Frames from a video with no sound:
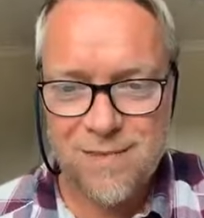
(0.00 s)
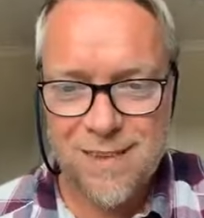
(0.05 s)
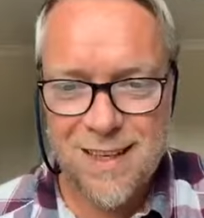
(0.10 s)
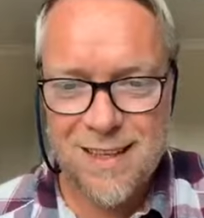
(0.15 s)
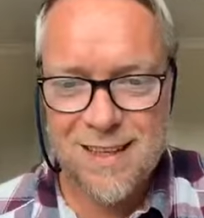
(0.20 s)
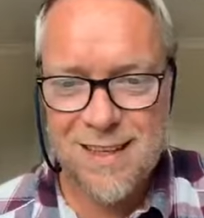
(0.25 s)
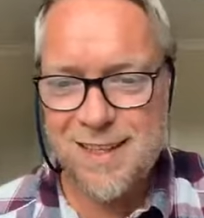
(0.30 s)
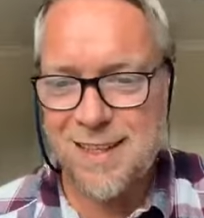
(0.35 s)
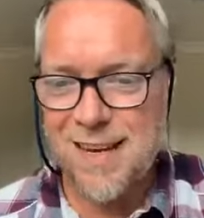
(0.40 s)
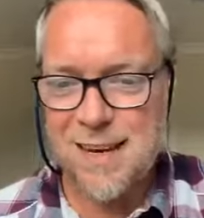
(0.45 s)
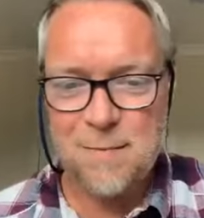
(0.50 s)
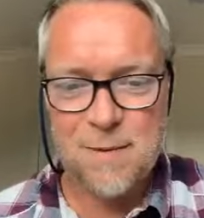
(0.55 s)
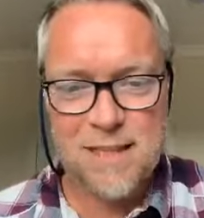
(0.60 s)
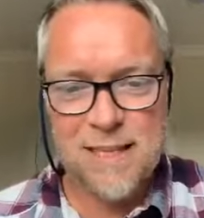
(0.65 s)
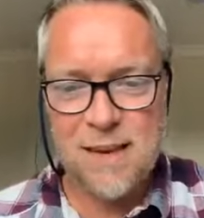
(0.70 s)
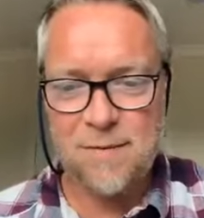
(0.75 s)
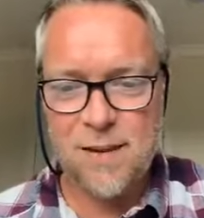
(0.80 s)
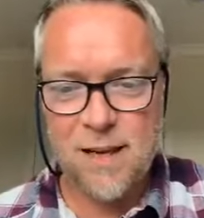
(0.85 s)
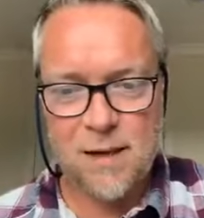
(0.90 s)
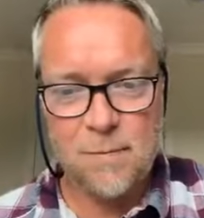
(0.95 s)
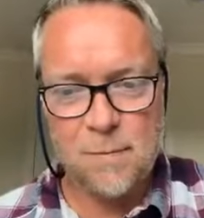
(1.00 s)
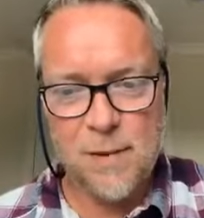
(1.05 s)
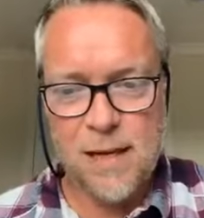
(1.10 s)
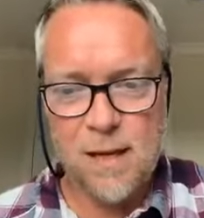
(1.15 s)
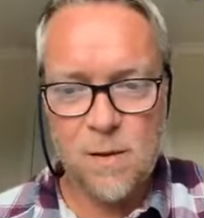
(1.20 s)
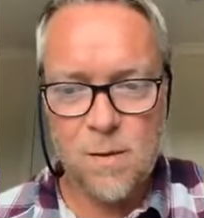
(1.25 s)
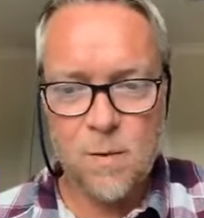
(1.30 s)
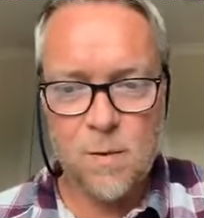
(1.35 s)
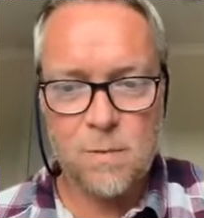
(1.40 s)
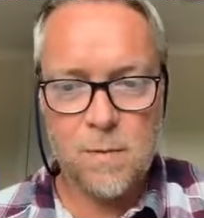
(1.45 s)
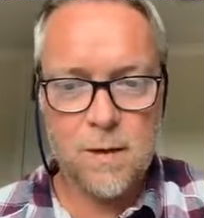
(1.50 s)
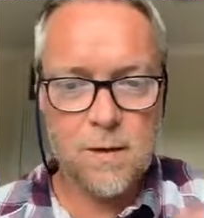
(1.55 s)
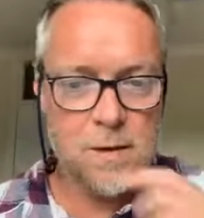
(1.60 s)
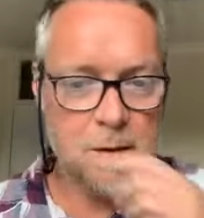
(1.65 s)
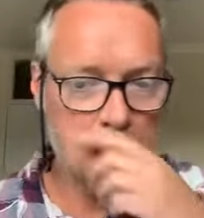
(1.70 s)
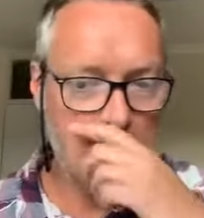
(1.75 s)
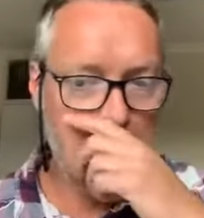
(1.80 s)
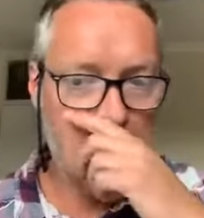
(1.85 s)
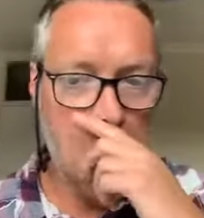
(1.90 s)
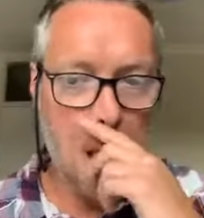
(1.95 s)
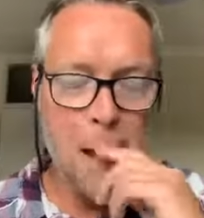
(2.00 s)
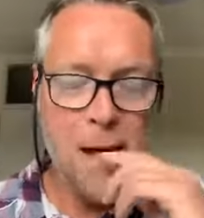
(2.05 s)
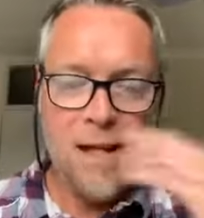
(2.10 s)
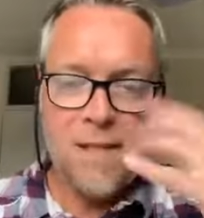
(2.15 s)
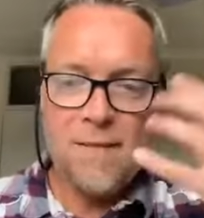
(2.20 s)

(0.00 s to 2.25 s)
It's the same as giving a pill almost. So